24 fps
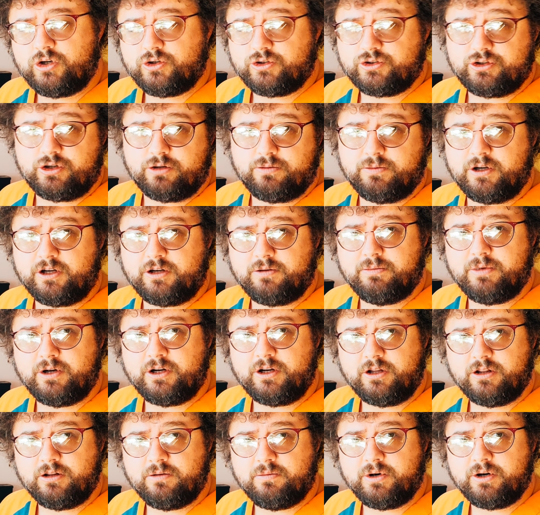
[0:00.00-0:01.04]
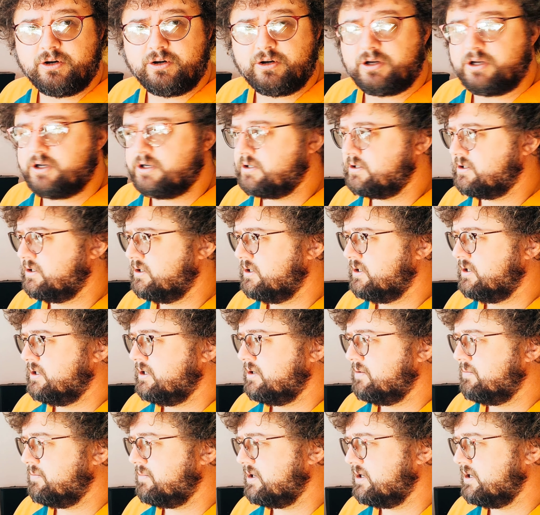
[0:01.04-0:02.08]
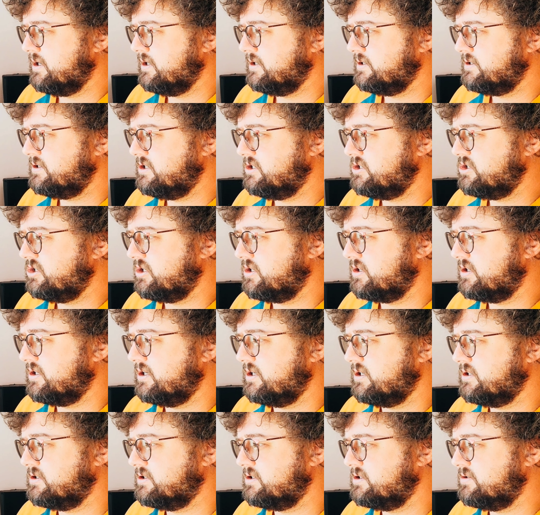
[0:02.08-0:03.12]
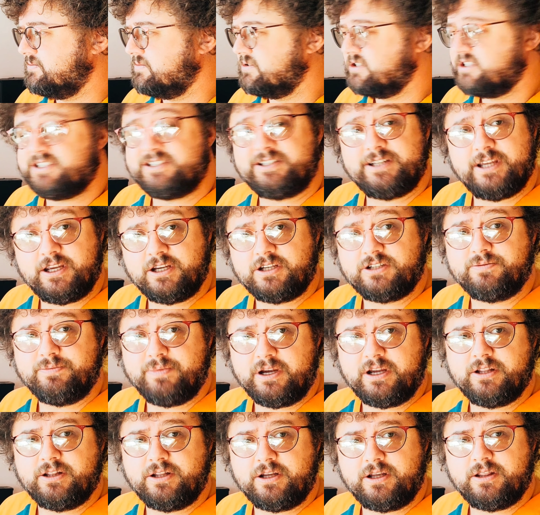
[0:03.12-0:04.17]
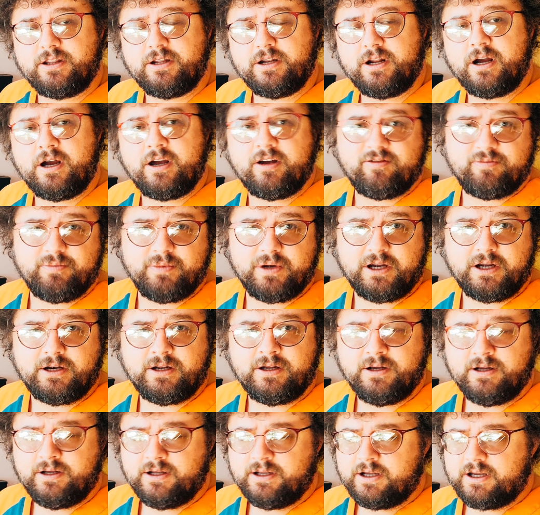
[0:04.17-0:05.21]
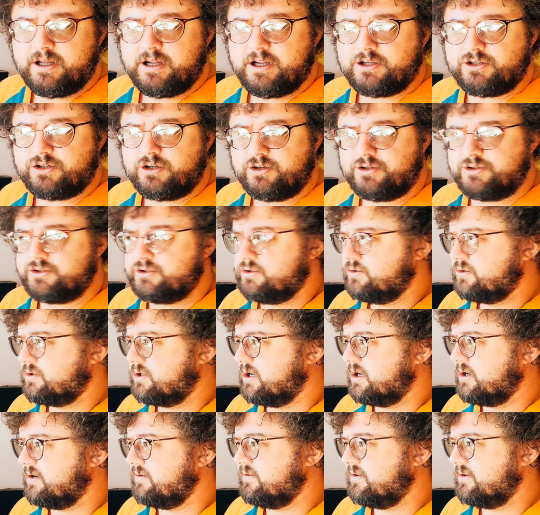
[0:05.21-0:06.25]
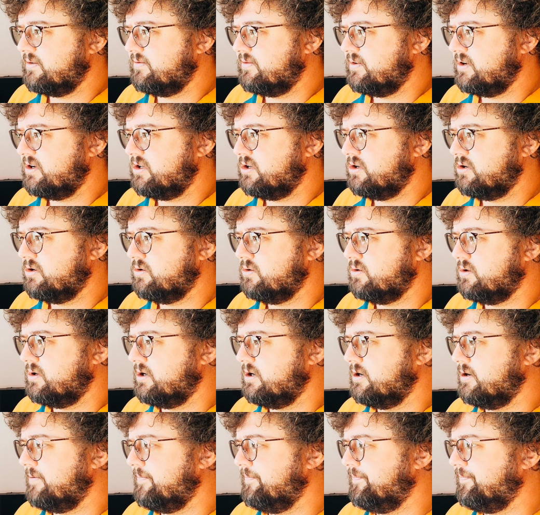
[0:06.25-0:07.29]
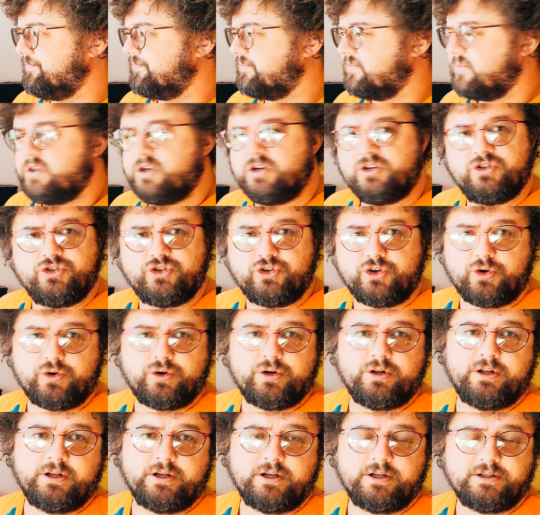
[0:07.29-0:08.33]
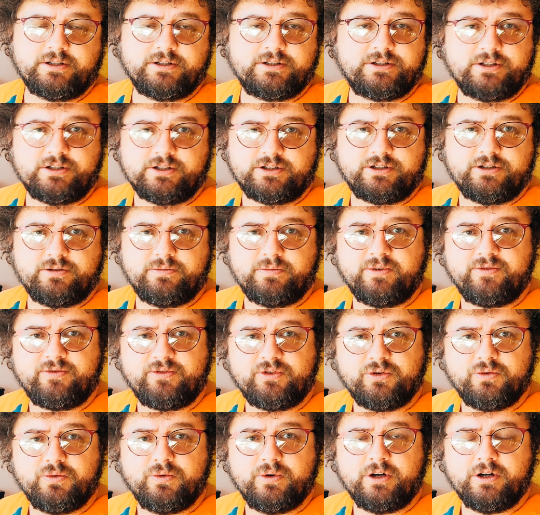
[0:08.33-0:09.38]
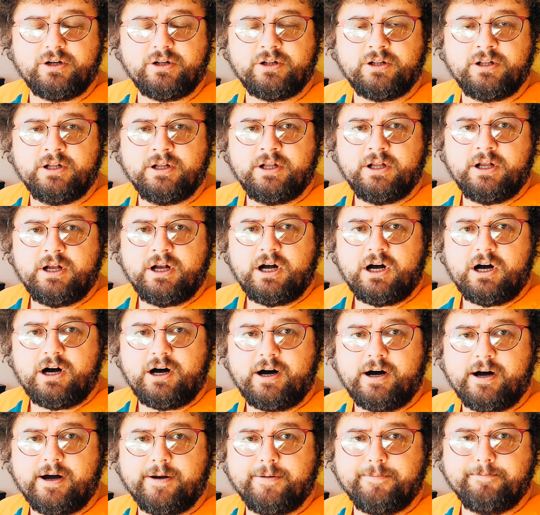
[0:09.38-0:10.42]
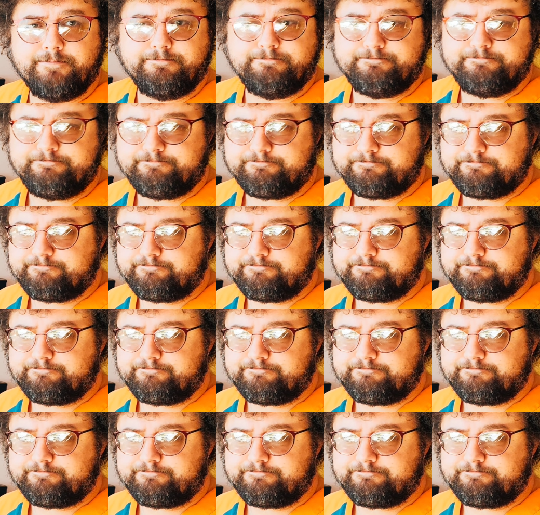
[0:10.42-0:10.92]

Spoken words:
start making money in the market by teaching things, mistakes mainly, that I've made. And it's also kind of a video journaling system, if you will, on